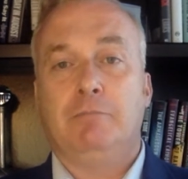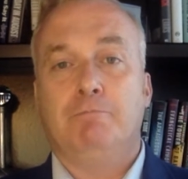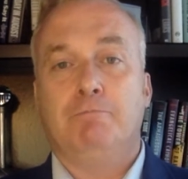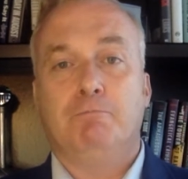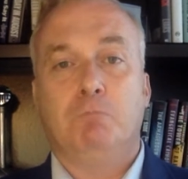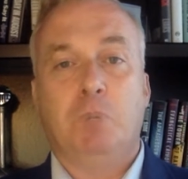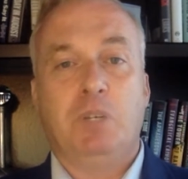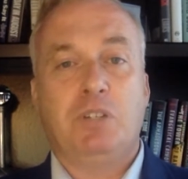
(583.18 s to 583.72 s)

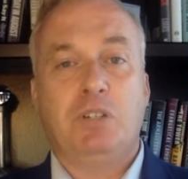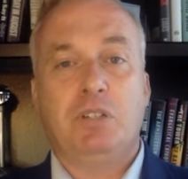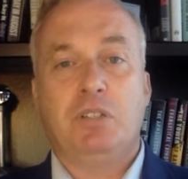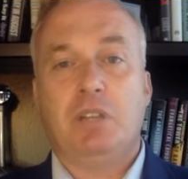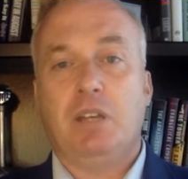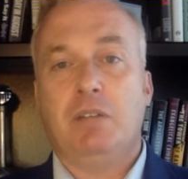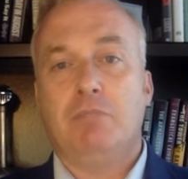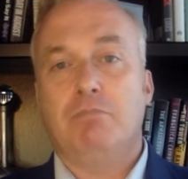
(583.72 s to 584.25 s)
which is
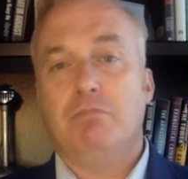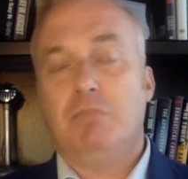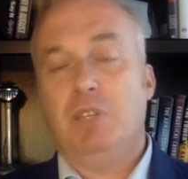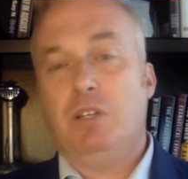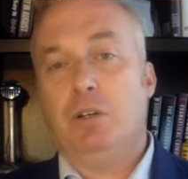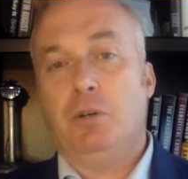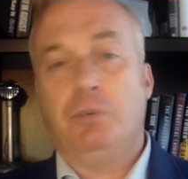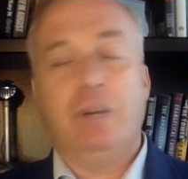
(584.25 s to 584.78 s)
a
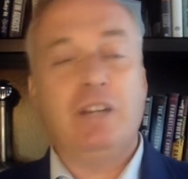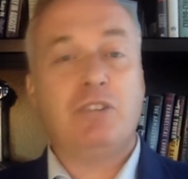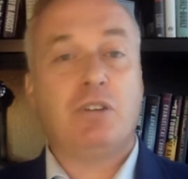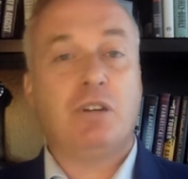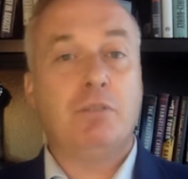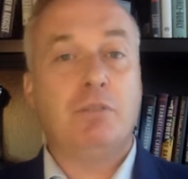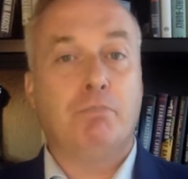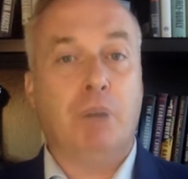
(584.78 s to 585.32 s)

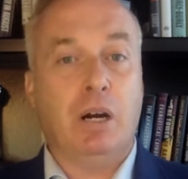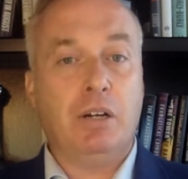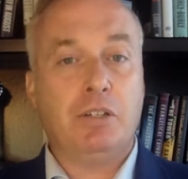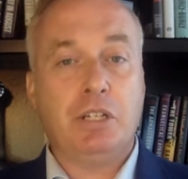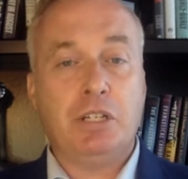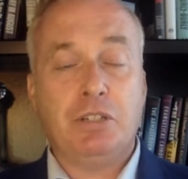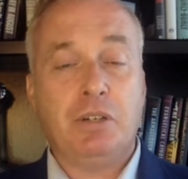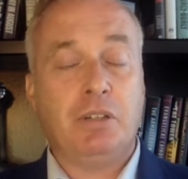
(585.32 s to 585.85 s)
restaurant and bar
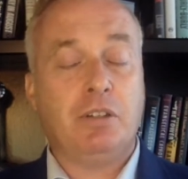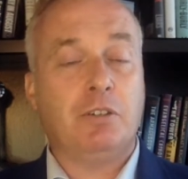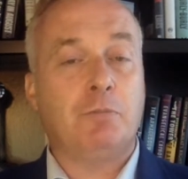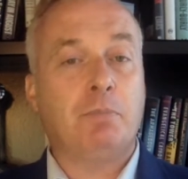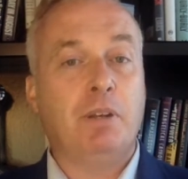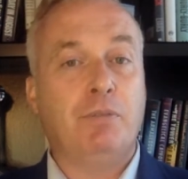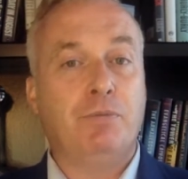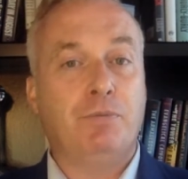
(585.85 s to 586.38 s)
district, there have
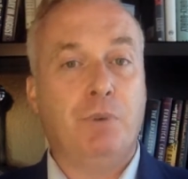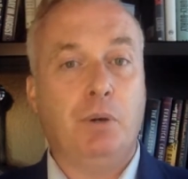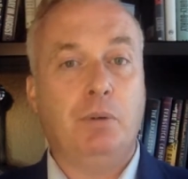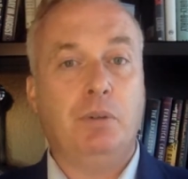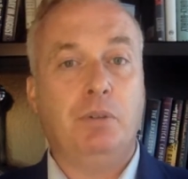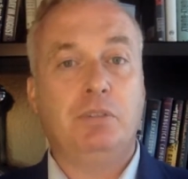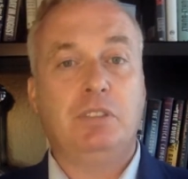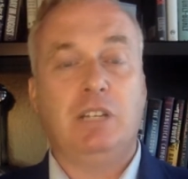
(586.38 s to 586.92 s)
been
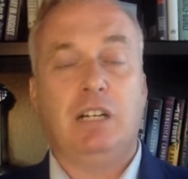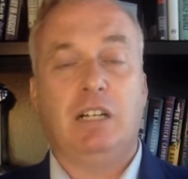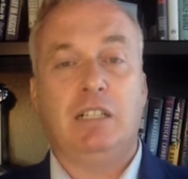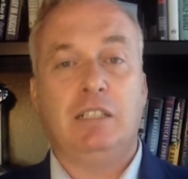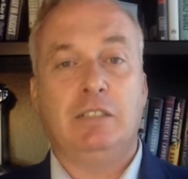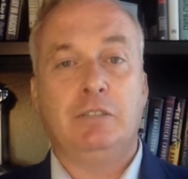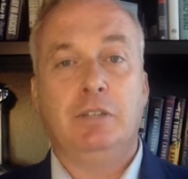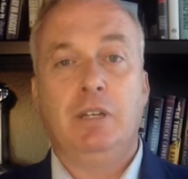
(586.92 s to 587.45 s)
photos
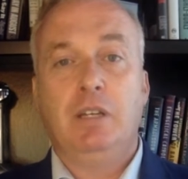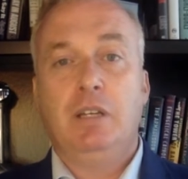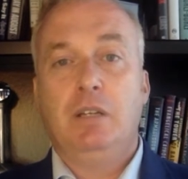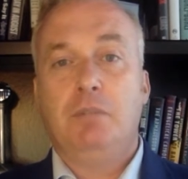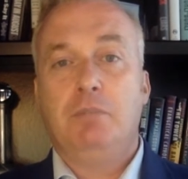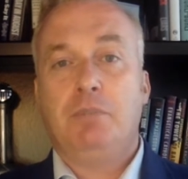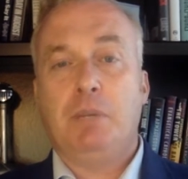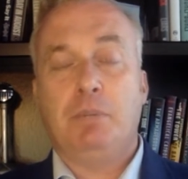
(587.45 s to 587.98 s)
of
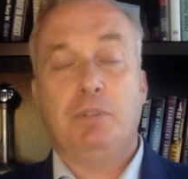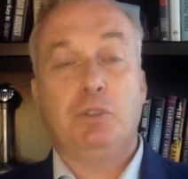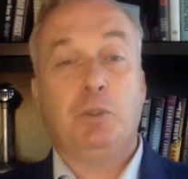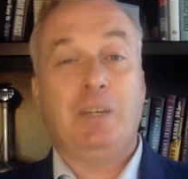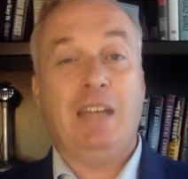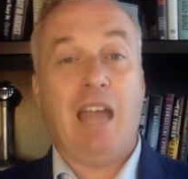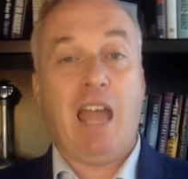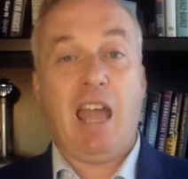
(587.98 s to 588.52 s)
people
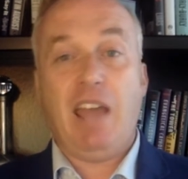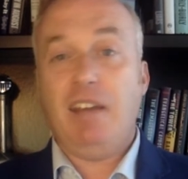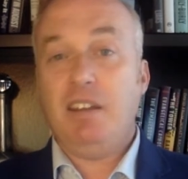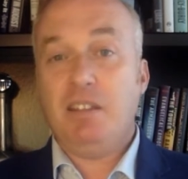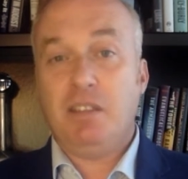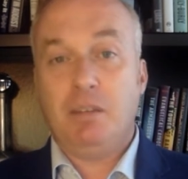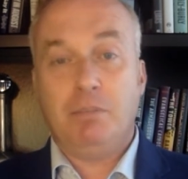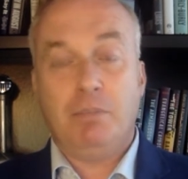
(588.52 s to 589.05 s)
doing
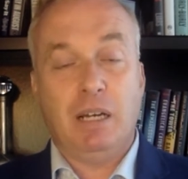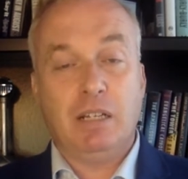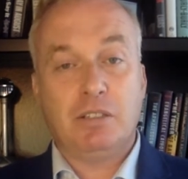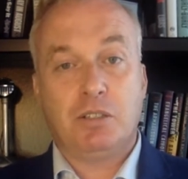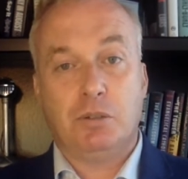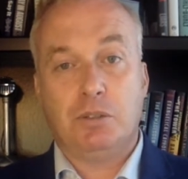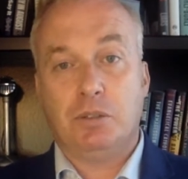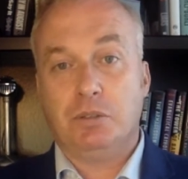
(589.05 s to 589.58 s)
anything but
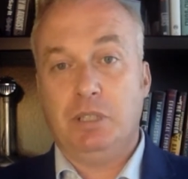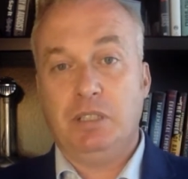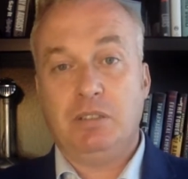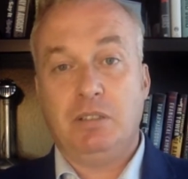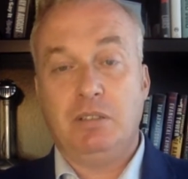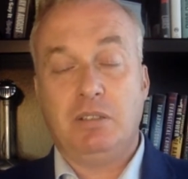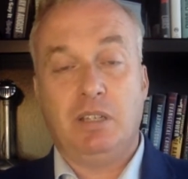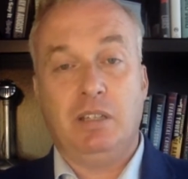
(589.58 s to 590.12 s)
social
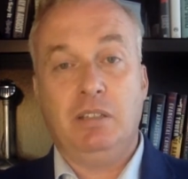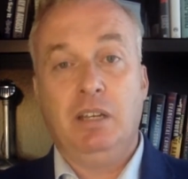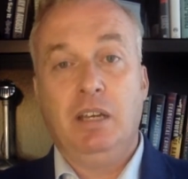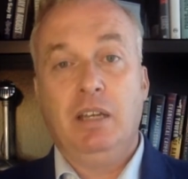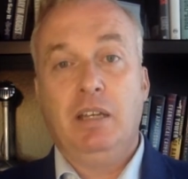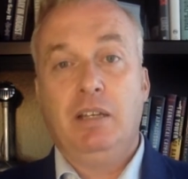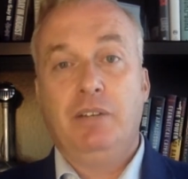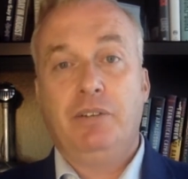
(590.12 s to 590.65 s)
distancing.
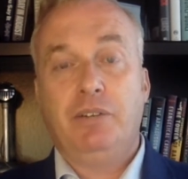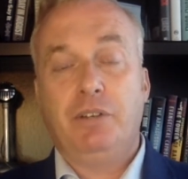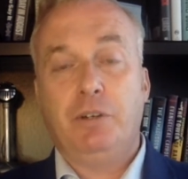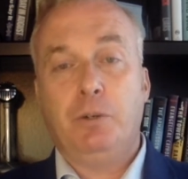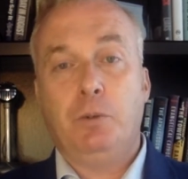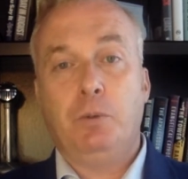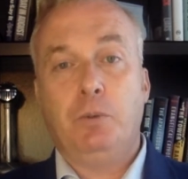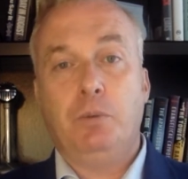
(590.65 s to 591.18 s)

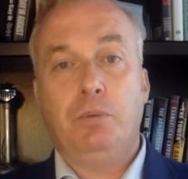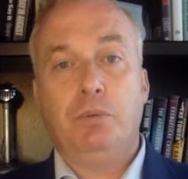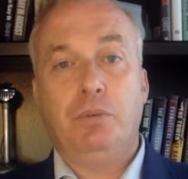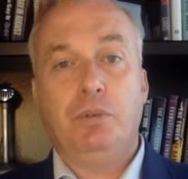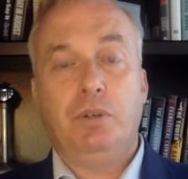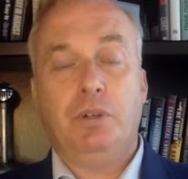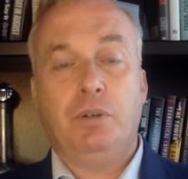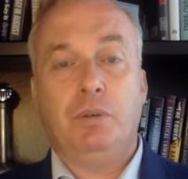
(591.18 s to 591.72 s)
So,
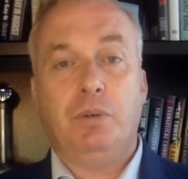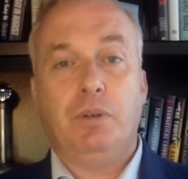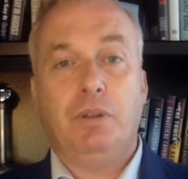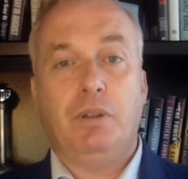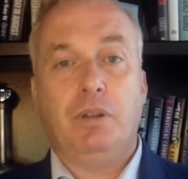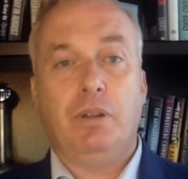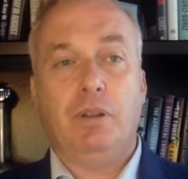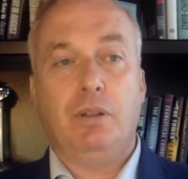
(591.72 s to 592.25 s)
you know,
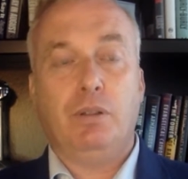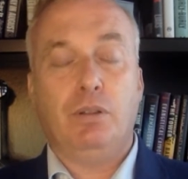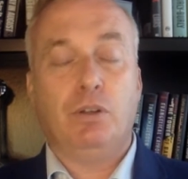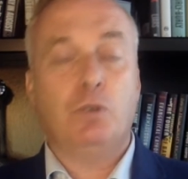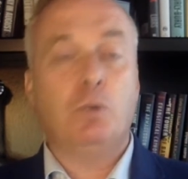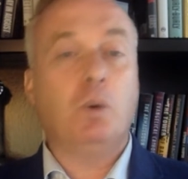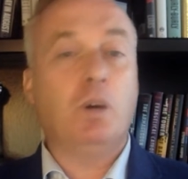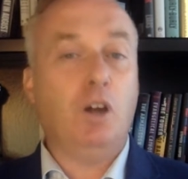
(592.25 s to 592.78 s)

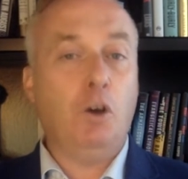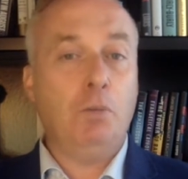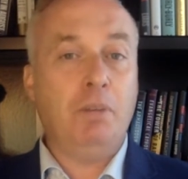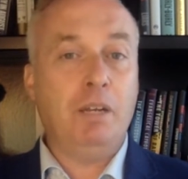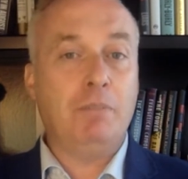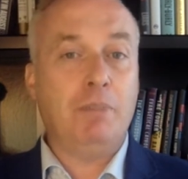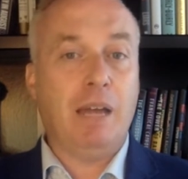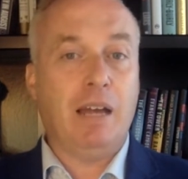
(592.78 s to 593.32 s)
look, we're
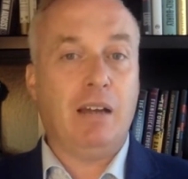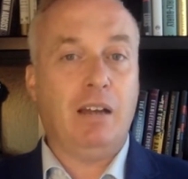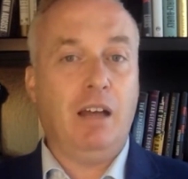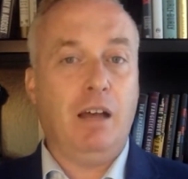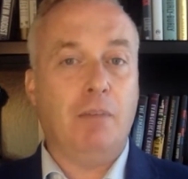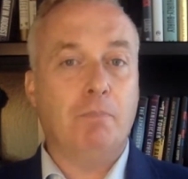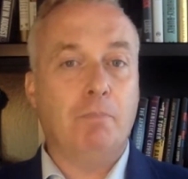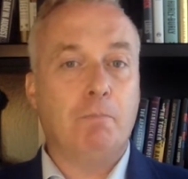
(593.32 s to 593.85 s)
opening back
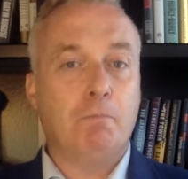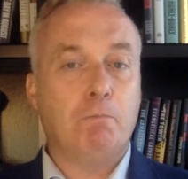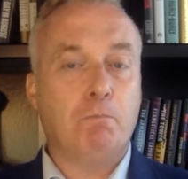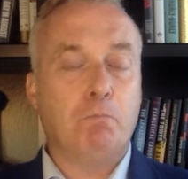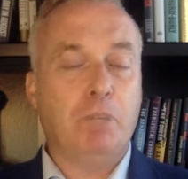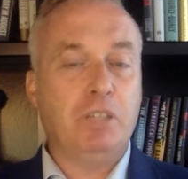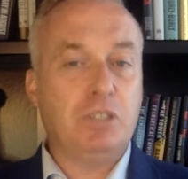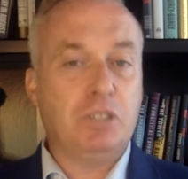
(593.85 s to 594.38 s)
up,
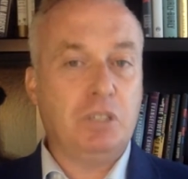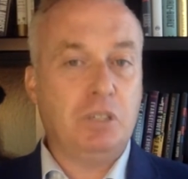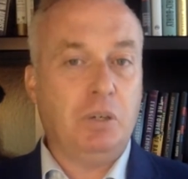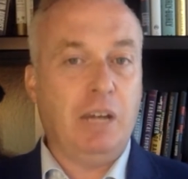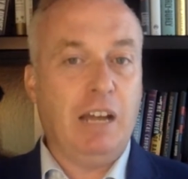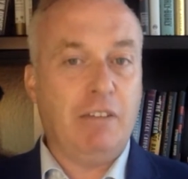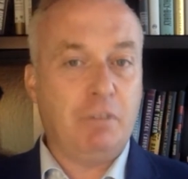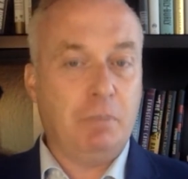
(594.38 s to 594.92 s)
but you still
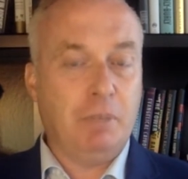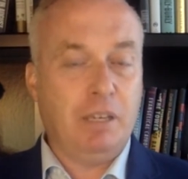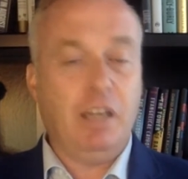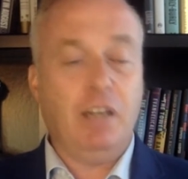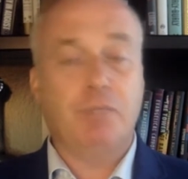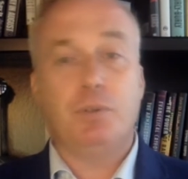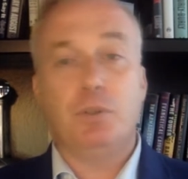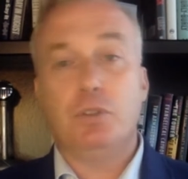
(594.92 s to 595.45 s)
have to be
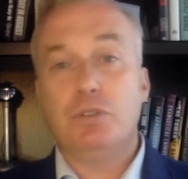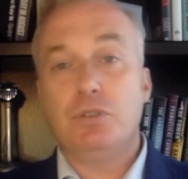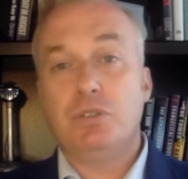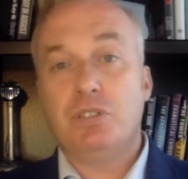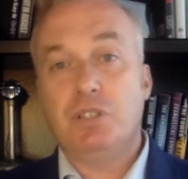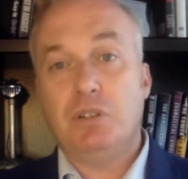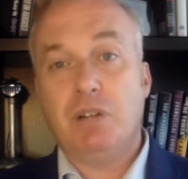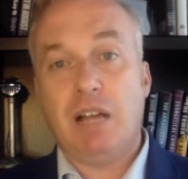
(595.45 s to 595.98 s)
careful. You
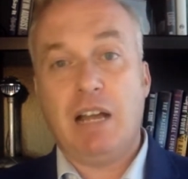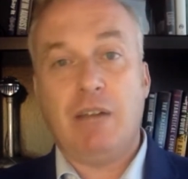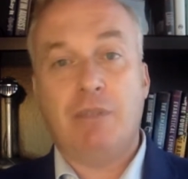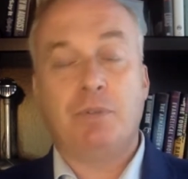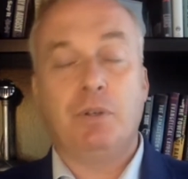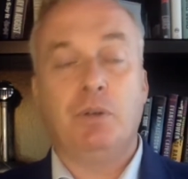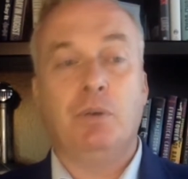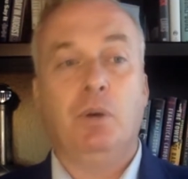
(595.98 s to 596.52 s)
still have
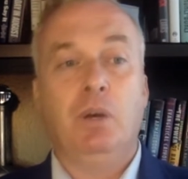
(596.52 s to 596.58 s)
to